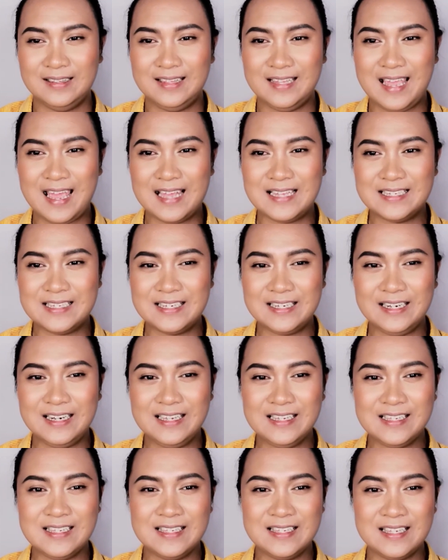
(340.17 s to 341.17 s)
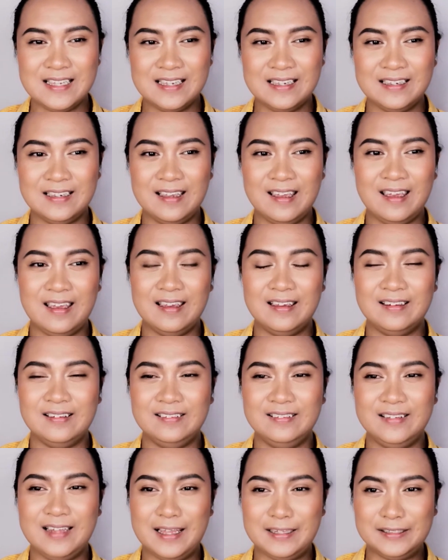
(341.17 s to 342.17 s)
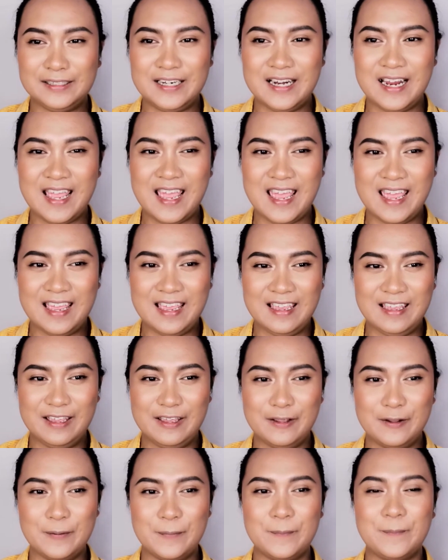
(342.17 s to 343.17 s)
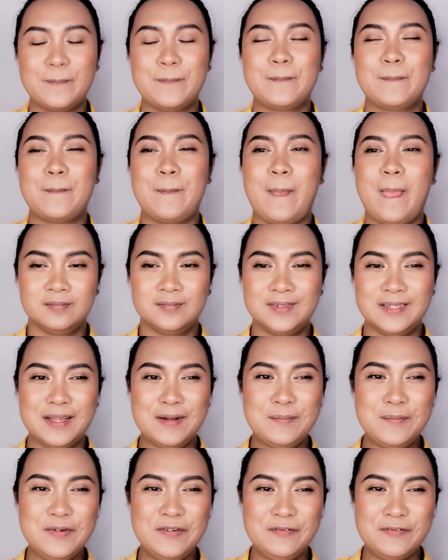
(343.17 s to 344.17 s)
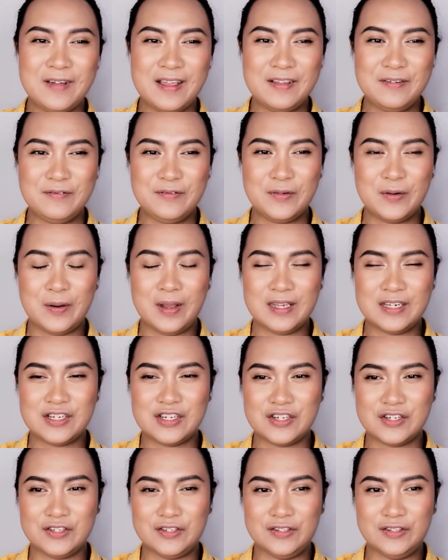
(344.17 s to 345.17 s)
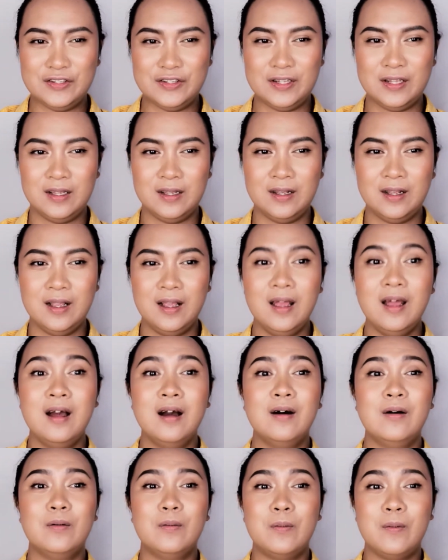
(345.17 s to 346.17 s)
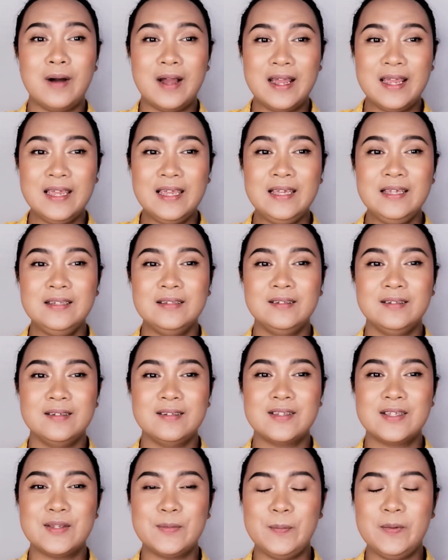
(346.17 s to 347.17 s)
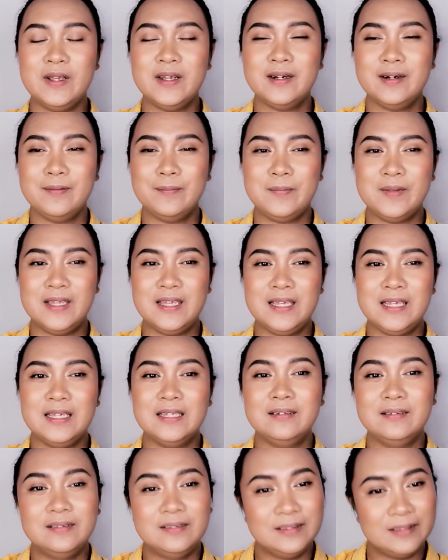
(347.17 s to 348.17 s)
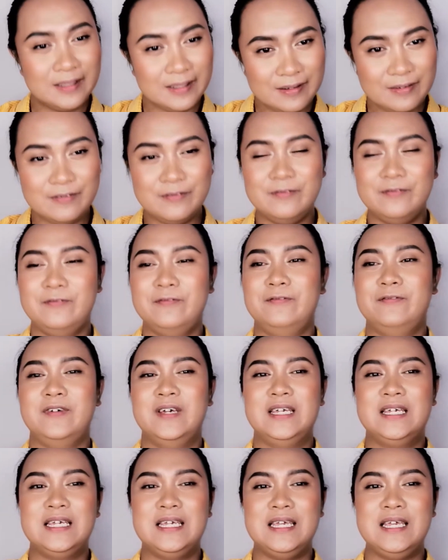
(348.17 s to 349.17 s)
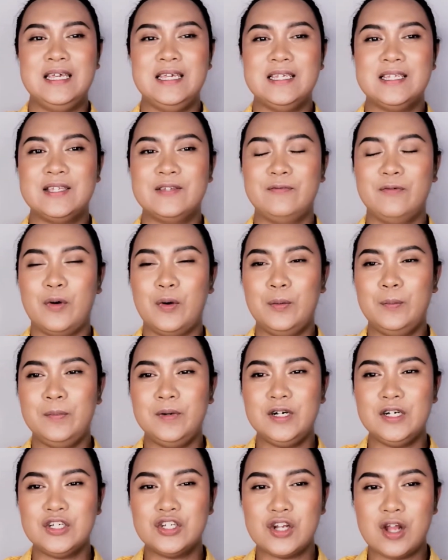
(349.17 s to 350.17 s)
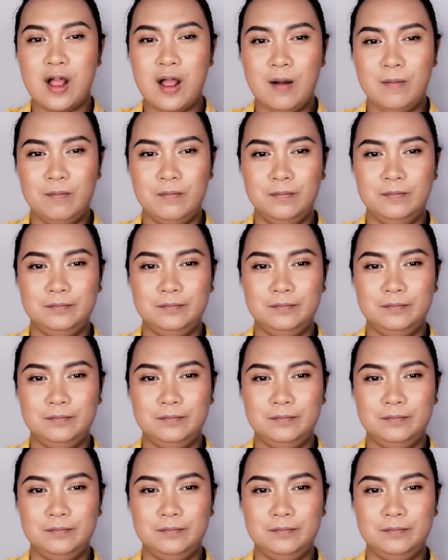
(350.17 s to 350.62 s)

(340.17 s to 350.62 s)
The answer is letter A. Number 5 question. Why did Speaker B leave his former job?